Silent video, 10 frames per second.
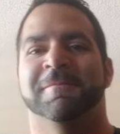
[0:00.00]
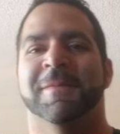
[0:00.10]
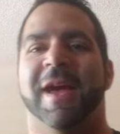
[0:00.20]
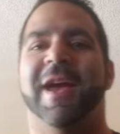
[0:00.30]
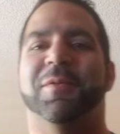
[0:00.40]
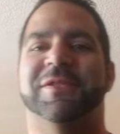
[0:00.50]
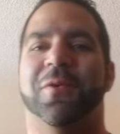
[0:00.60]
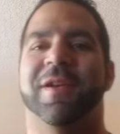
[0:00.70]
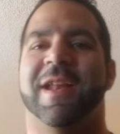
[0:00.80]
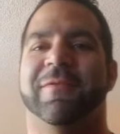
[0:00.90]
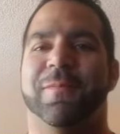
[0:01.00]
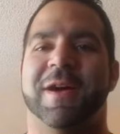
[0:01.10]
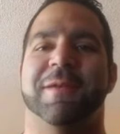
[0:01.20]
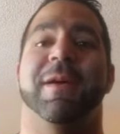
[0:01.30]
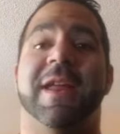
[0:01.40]
Hey, what's going on,
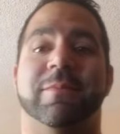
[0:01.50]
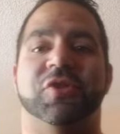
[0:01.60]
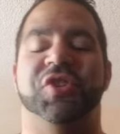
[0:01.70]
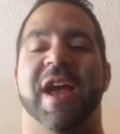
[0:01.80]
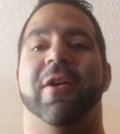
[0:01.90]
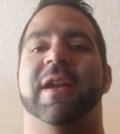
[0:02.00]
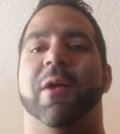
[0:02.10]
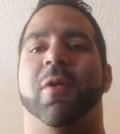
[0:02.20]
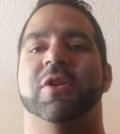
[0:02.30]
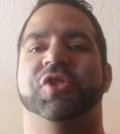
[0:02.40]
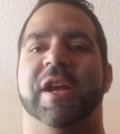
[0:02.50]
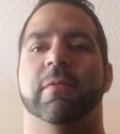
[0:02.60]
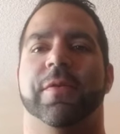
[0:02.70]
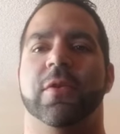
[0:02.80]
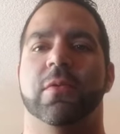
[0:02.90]
everybody? My name is Jared, and I want to share
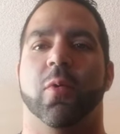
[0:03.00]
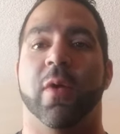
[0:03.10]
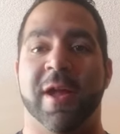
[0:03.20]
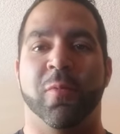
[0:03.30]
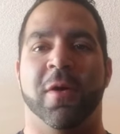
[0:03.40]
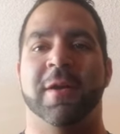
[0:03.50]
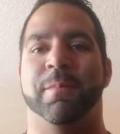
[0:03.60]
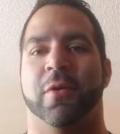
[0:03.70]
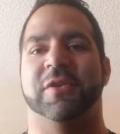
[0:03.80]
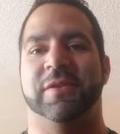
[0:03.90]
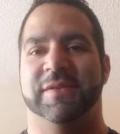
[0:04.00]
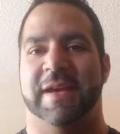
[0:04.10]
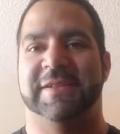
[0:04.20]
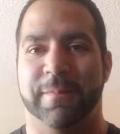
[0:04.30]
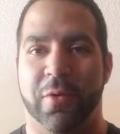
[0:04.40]
with you a one-on-one personal
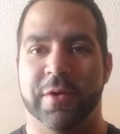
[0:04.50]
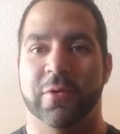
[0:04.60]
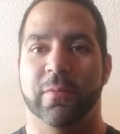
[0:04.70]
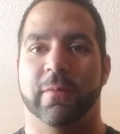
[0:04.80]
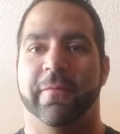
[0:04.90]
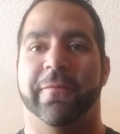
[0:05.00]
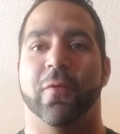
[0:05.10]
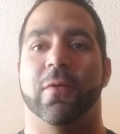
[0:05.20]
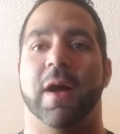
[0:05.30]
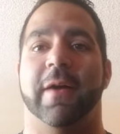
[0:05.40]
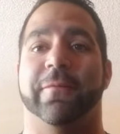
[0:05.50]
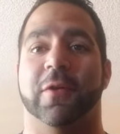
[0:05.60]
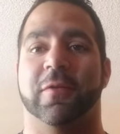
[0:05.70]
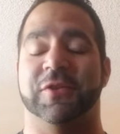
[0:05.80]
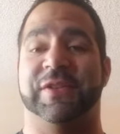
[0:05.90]
testimonial for uh, for
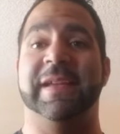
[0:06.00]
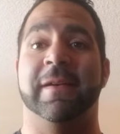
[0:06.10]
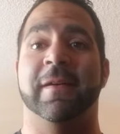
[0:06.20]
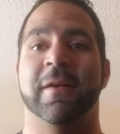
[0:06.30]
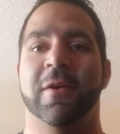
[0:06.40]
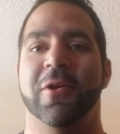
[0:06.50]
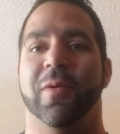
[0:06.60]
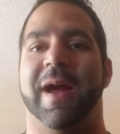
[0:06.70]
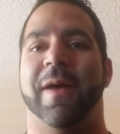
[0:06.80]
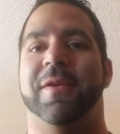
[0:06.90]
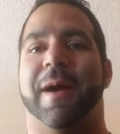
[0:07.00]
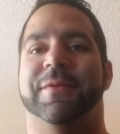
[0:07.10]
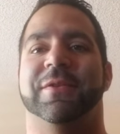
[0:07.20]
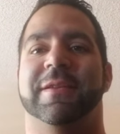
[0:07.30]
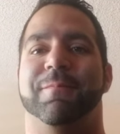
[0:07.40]
Christina, who I had the
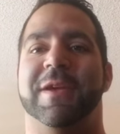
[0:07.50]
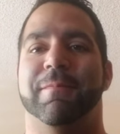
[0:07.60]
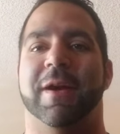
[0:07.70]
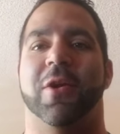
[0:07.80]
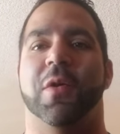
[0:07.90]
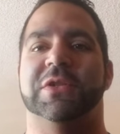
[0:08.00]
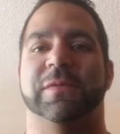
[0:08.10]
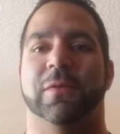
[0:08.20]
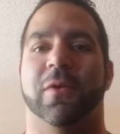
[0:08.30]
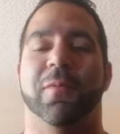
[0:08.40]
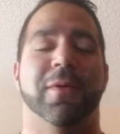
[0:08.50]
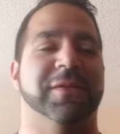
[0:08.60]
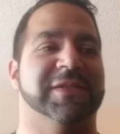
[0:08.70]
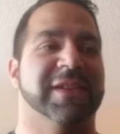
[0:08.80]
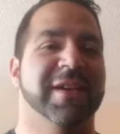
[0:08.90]
opportunity of being my coach for
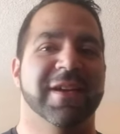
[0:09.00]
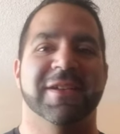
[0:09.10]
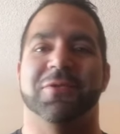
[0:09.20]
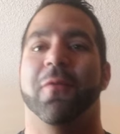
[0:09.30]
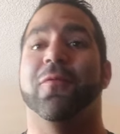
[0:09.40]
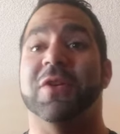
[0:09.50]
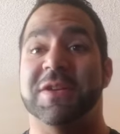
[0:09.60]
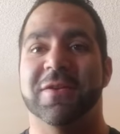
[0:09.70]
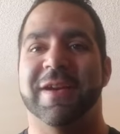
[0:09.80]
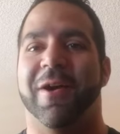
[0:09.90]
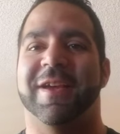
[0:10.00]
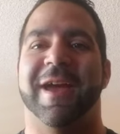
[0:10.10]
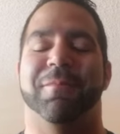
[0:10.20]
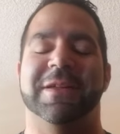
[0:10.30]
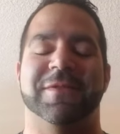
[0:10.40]
almost it's over a year now. I
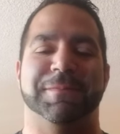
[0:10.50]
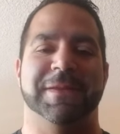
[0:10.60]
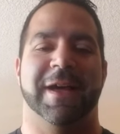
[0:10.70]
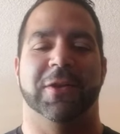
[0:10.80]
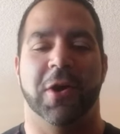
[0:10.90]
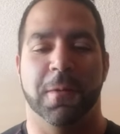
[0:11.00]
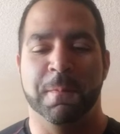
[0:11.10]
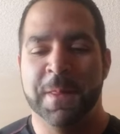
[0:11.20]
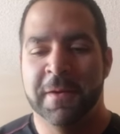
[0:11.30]
can't believe it's been that long.